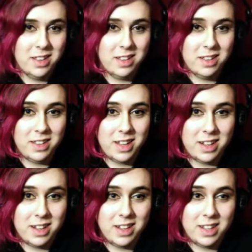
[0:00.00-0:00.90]
that,
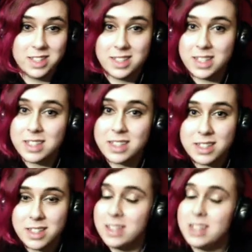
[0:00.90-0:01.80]
that
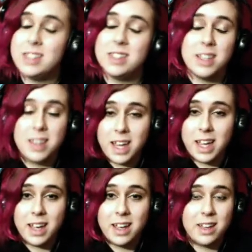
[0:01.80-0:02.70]
exists. That this is a
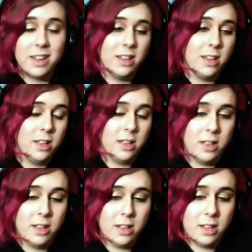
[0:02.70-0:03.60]
thing.
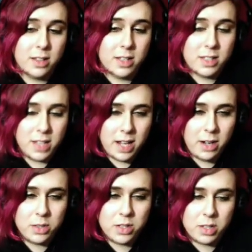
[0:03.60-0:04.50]
Is this the end,
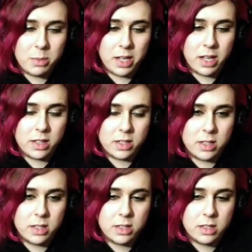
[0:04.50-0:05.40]
or is there something
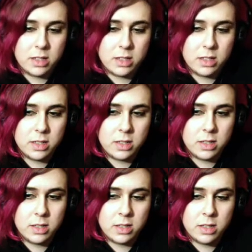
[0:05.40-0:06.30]
else?
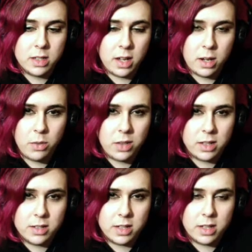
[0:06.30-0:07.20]
I don't think
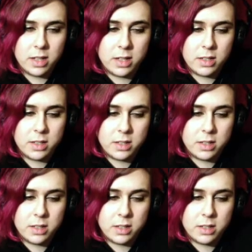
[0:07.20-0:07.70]
there's anything else.